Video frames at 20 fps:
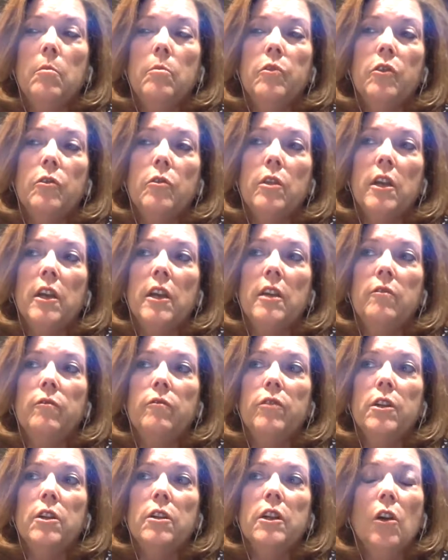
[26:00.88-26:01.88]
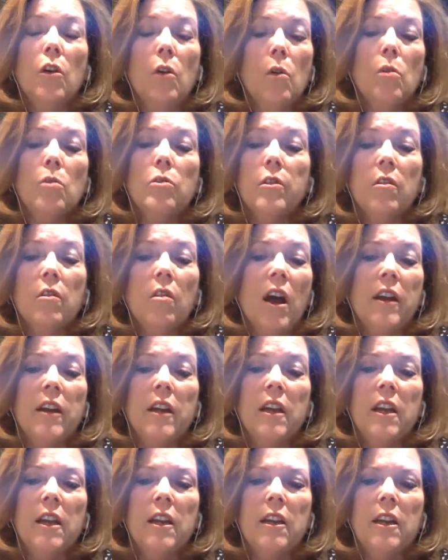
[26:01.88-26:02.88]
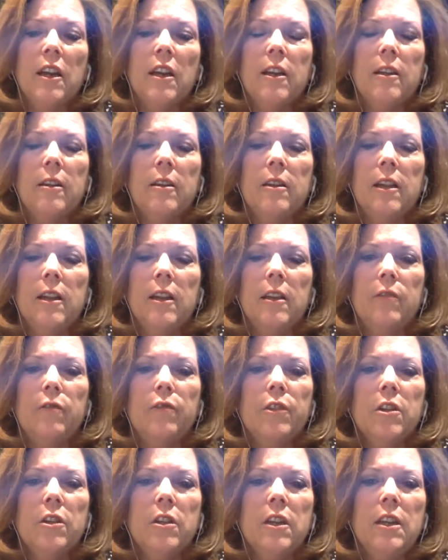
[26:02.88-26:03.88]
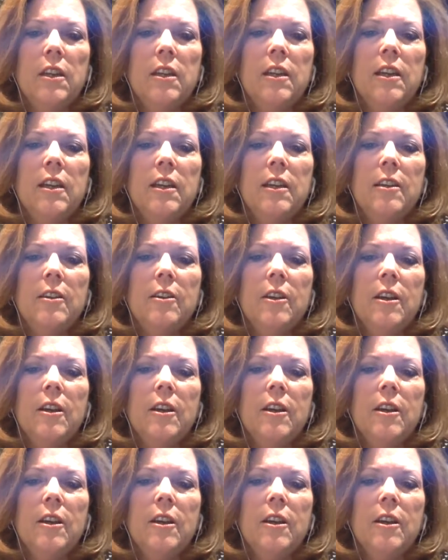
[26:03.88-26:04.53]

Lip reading: So they really hold a lot in, and they really need